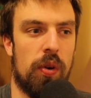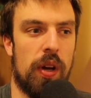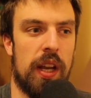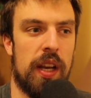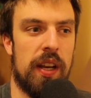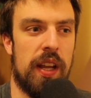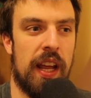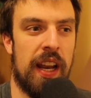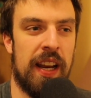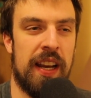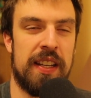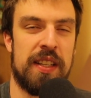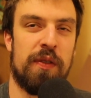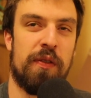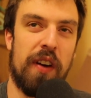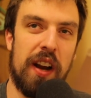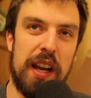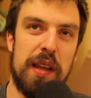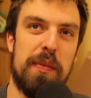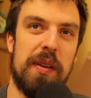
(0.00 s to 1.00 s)
And it's
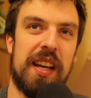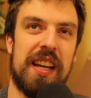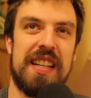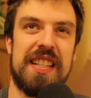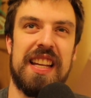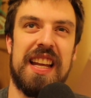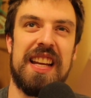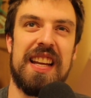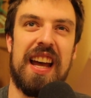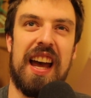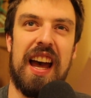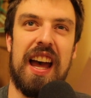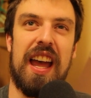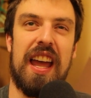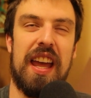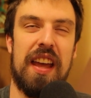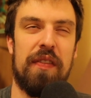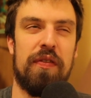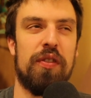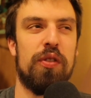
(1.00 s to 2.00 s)
funny because
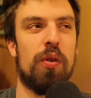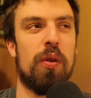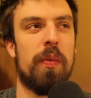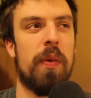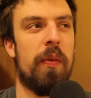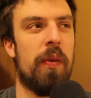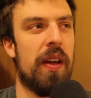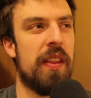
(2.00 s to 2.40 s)
if you remember,